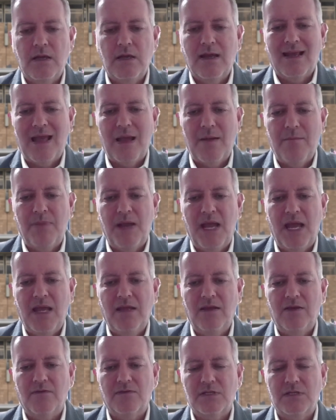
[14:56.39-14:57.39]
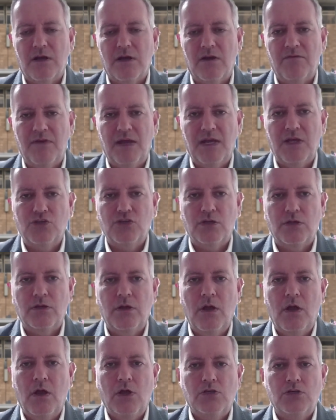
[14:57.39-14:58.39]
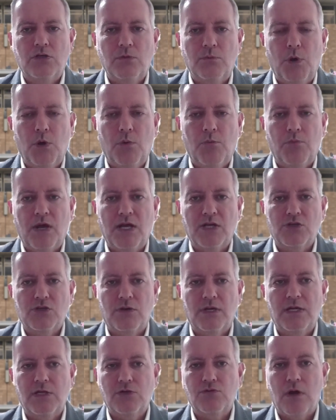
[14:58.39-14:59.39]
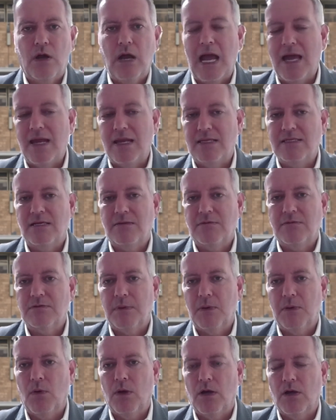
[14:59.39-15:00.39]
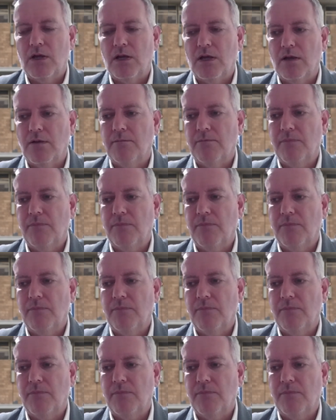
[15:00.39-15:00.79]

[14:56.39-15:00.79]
campaign of starvation to put pressure on Israel, and it seems to be working.